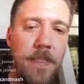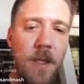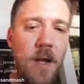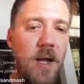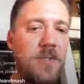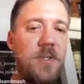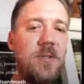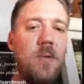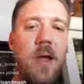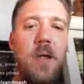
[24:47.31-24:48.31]
It's just
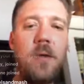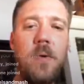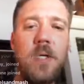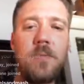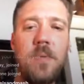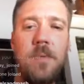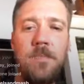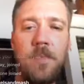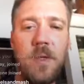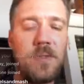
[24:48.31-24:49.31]
so light and crisp.
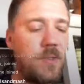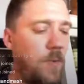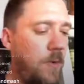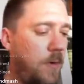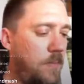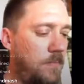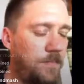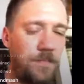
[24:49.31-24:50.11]
It's so good.